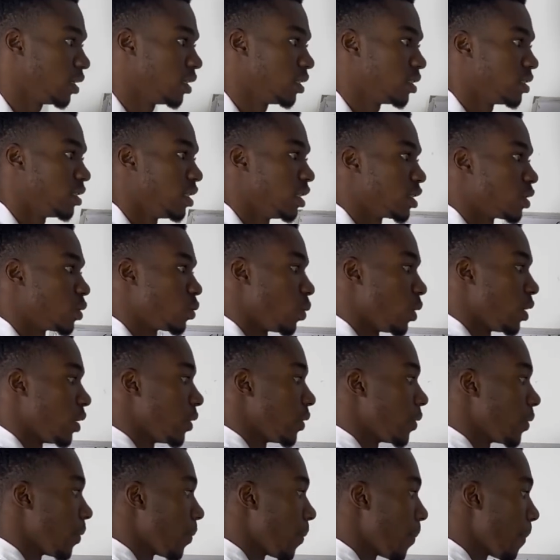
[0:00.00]
is this
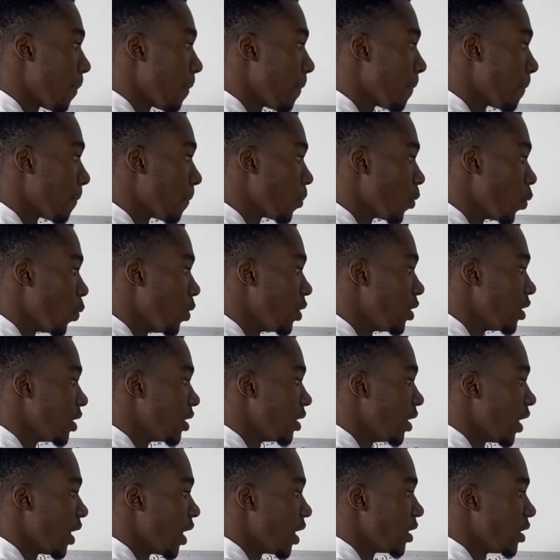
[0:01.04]
one, which is
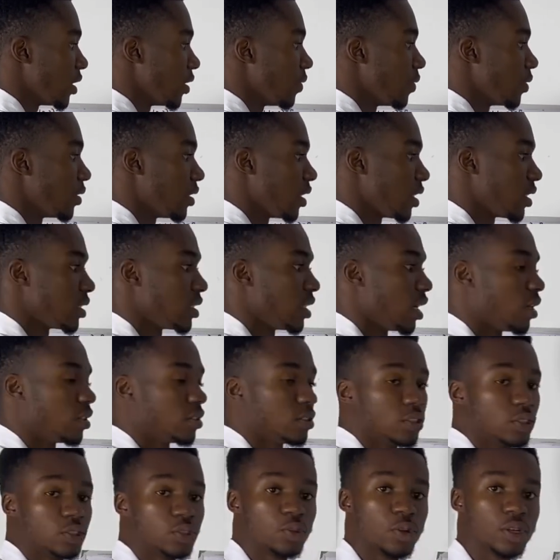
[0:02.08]
negative
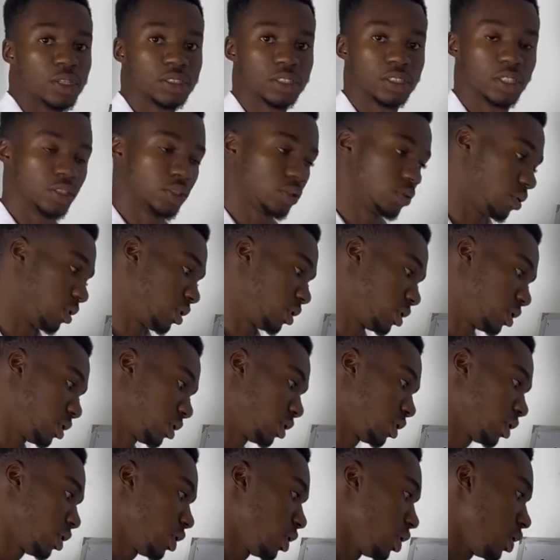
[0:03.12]

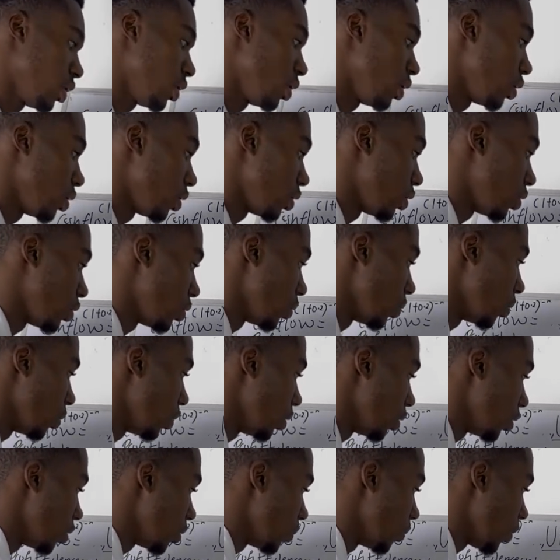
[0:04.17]
6,220. So
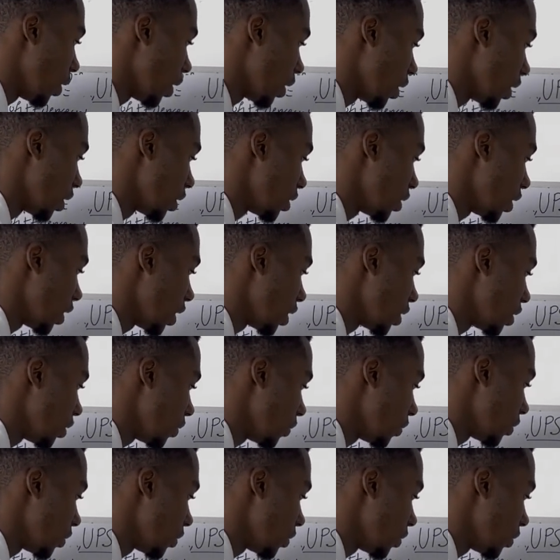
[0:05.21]
into brackets, negative